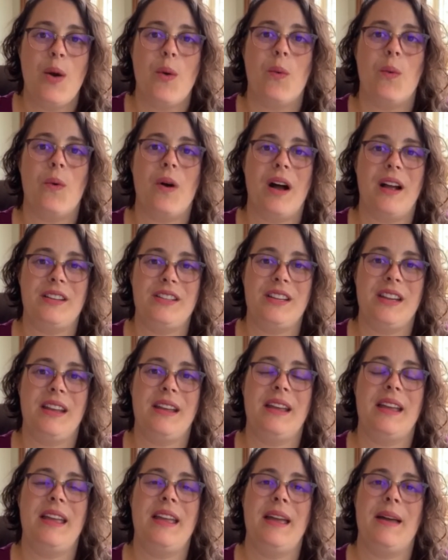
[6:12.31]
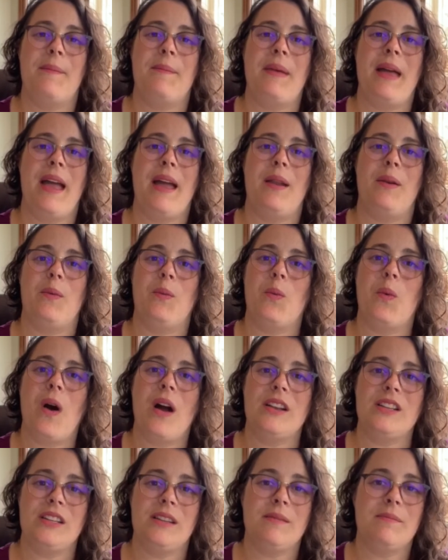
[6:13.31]
watching him and
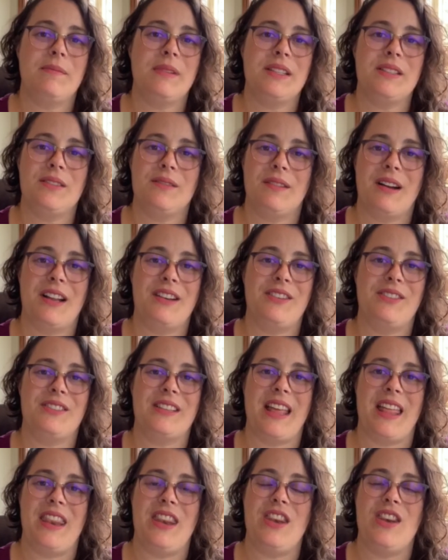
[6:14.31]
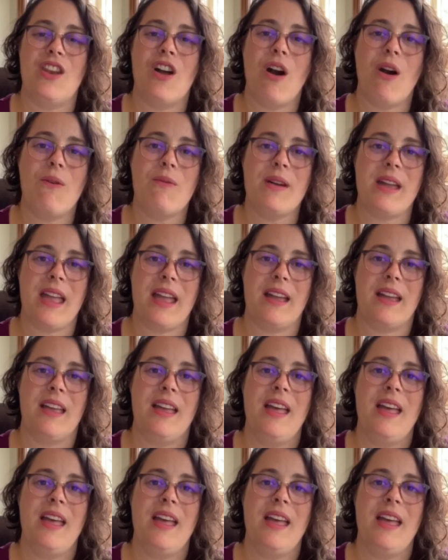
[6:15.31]
watching Mr. Rogers and knowing